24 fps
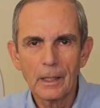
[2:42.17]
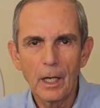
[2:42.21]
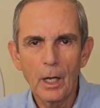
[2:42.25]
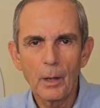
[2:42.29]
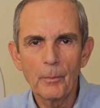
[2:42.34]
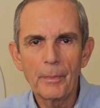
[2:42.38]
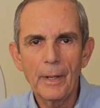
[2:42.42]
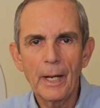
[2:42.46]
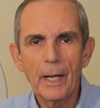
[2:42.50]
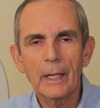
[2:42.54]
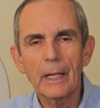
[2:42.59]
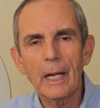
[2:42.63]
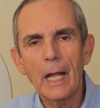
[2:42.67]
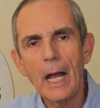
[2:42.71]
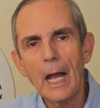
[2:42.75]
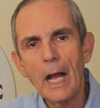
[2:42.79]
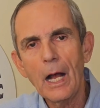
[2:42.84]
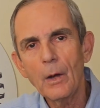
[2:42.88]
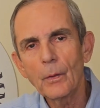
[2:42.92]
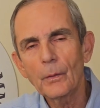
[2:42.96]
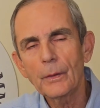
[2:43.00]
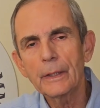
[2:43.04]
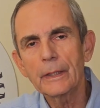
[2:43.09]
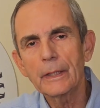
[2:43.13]
about
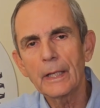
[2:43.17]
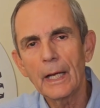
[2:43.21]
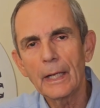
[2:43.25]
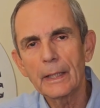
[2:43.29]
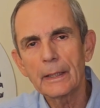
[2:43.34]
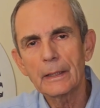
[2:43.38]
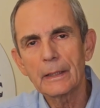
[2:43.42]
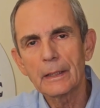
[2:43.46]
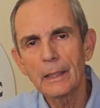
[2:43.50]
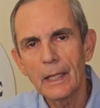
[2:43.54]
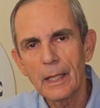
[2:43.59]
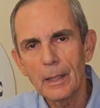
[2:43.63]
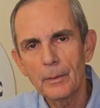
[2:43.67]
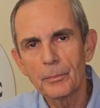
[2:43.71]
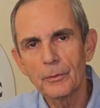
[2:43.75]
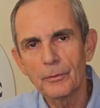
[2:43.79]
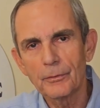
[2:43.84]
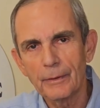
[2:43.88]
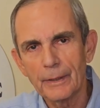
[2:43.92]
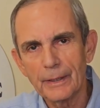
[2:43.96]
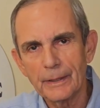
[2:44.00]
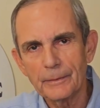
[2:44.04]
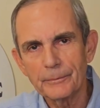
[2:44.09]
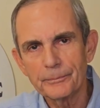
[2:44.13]
how can I
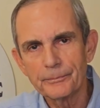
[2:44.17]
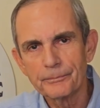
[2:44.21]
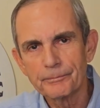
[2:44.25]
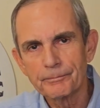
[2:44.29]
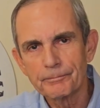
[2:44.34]
collaborate?